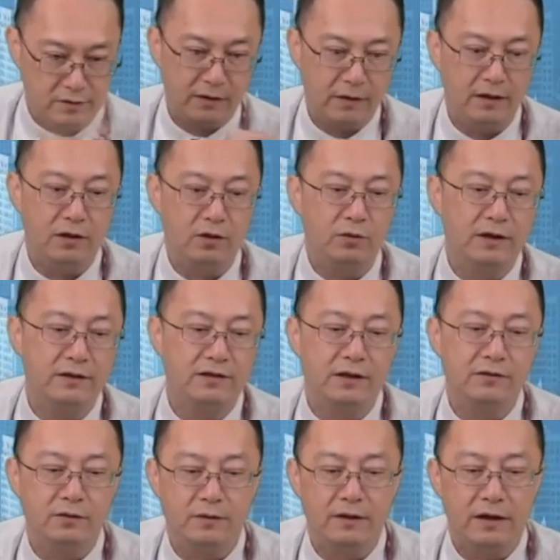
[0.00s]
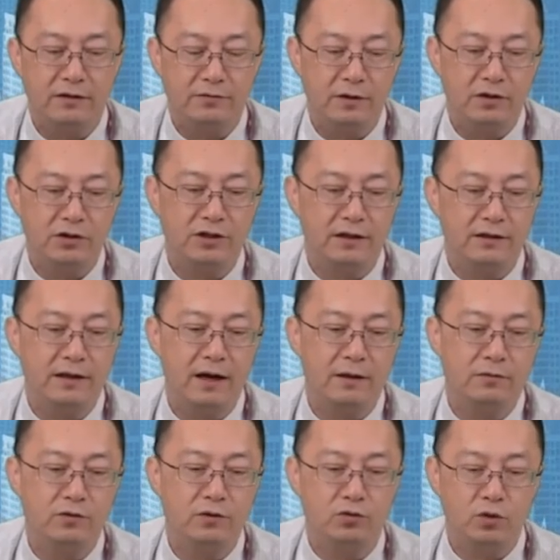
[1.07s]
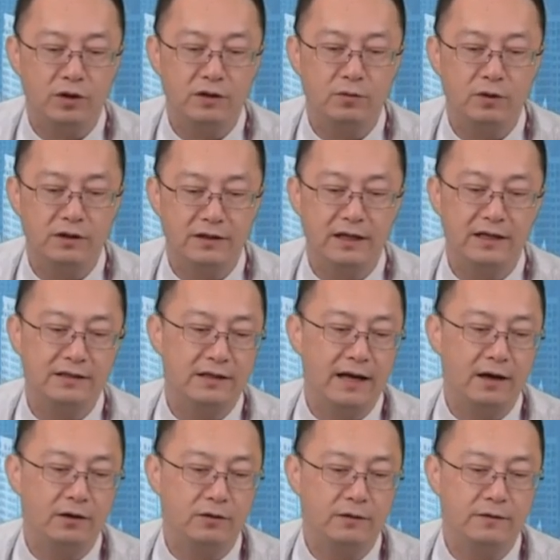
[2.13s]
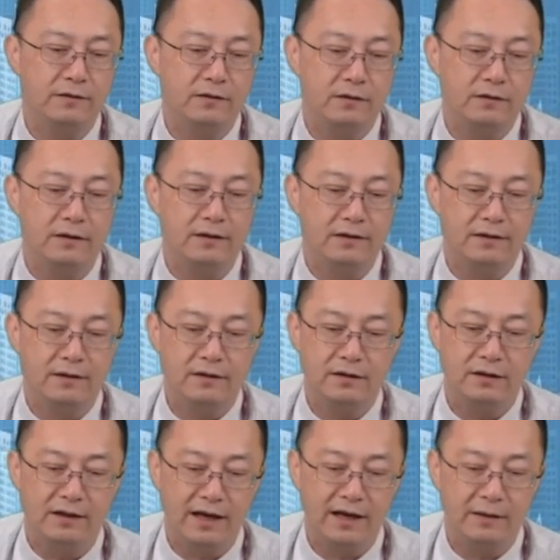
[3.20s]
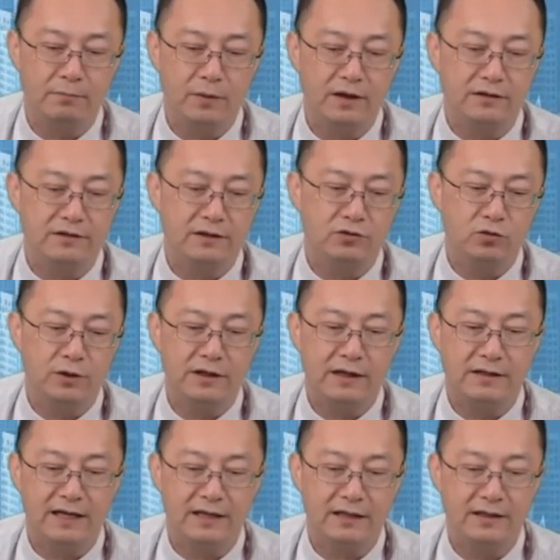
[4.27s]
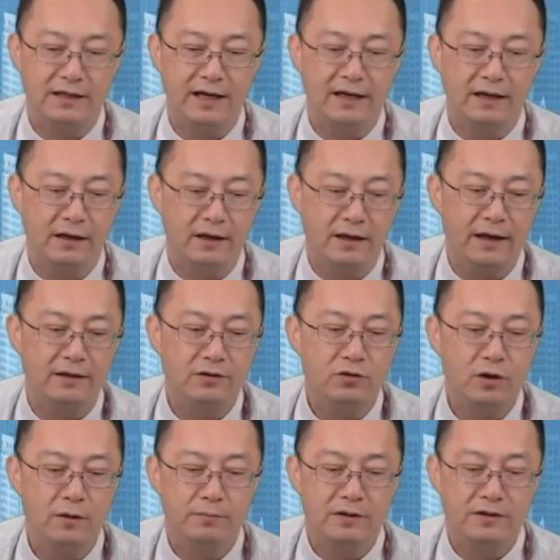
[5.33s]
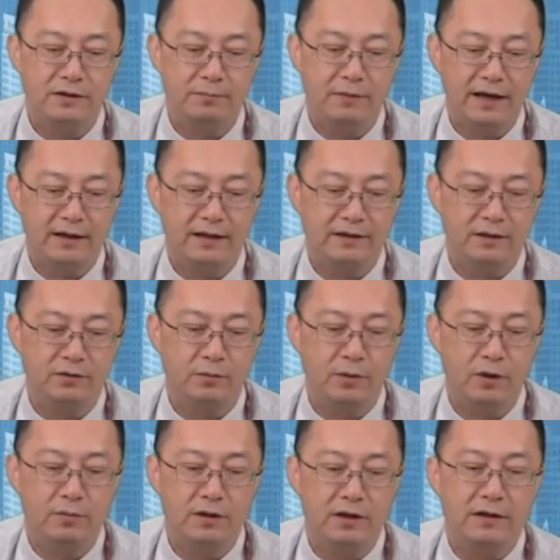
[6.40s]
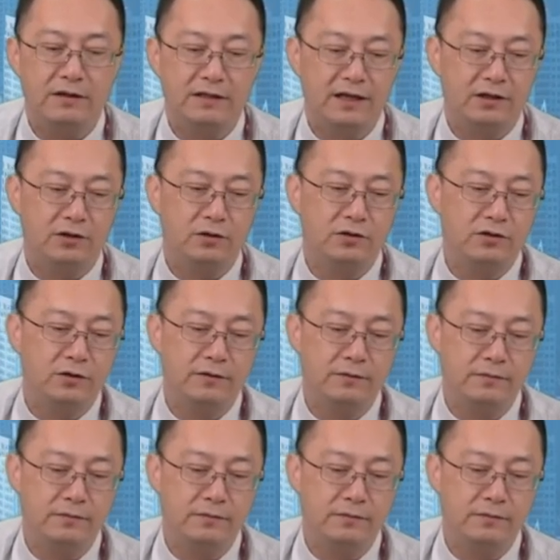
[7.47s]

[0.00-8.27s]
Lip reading: The US government has been shut down for 21 days now. Today marks the 22nd day, and Trump is demanding that Republican senators